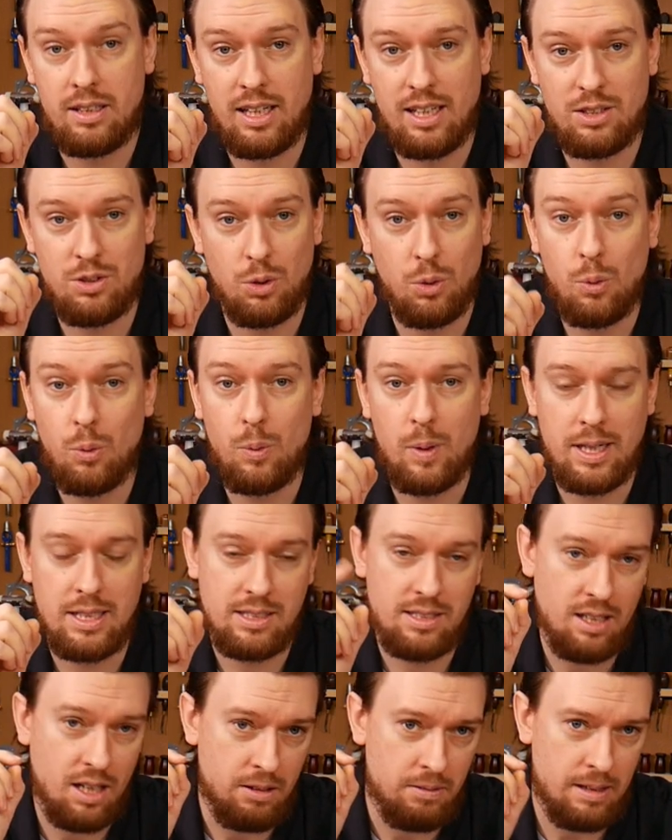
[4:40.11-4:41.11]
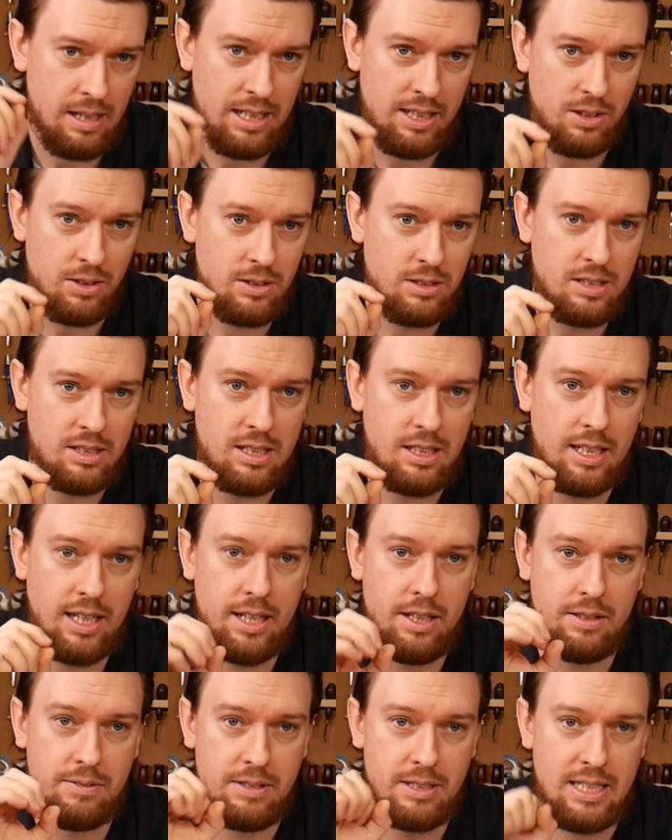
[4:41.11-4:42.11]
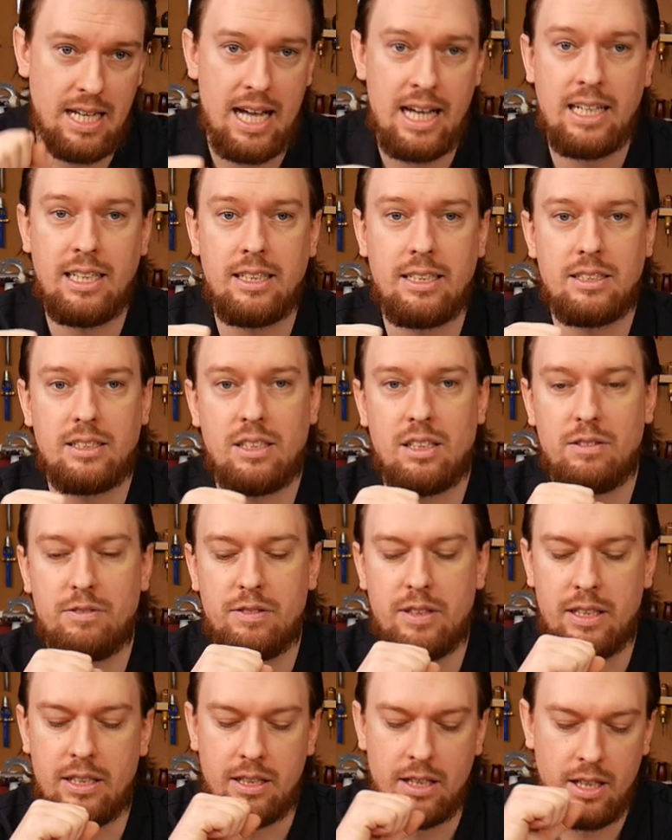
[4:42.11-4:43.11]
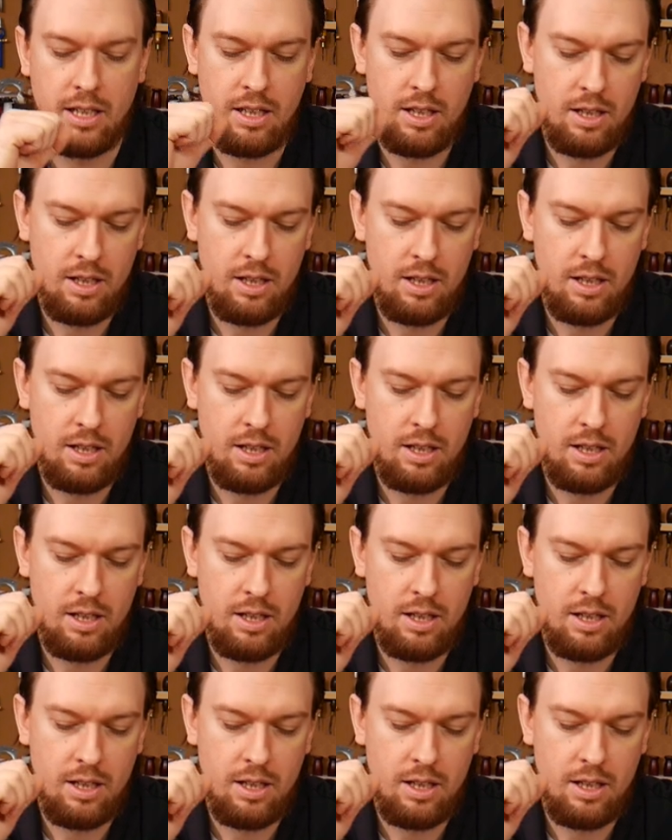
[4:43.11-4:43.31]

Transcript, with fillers: as always directly onto the leather it's anchored itself in